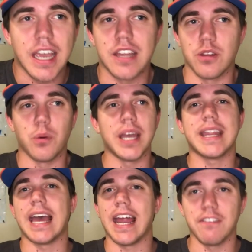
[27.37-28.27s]
and the way
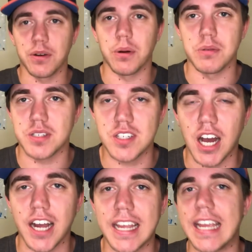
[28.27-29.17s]
that everyone was
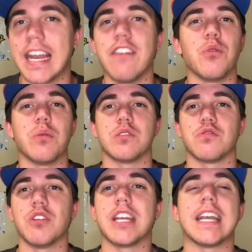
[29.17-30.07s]
talking and everyone was
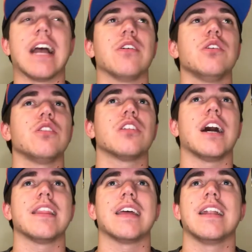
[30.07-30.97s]
freaking out, you
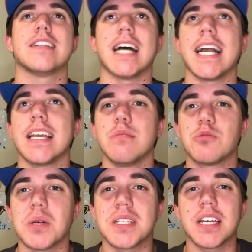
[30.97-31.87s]
thought that Ty Gibbs
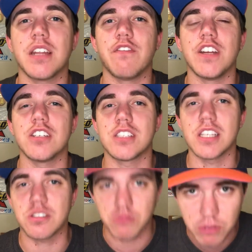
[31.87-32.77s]
wasn't going to finish
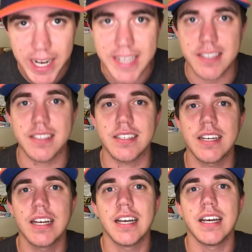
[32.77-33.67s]
this race.
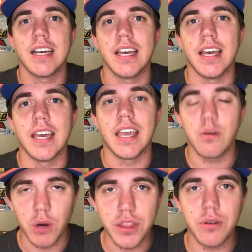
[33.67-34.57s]
He
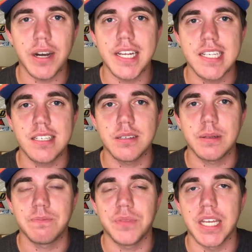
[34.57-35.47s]
won the race,
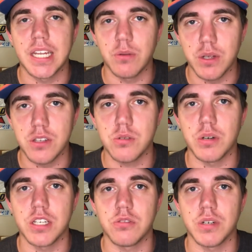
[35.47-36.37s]
and he won the
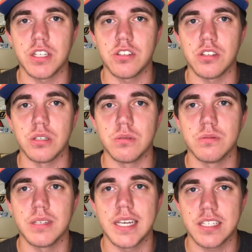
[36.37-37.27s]
2022
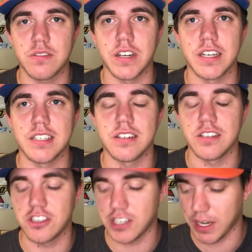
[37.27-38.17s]
Xfinity
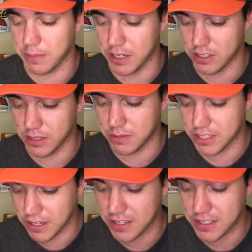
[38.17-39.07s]
Series championship.
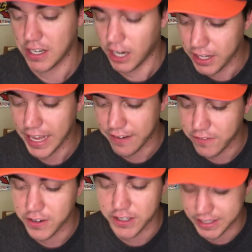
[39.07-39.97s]
Seriously, all that
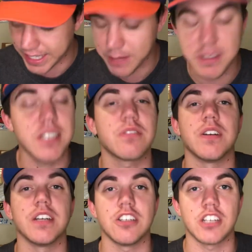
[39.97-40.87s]
for a Gibbs
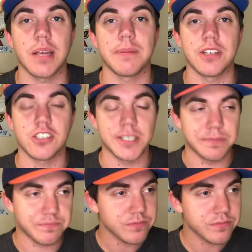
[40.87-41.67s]
Xfinity championship.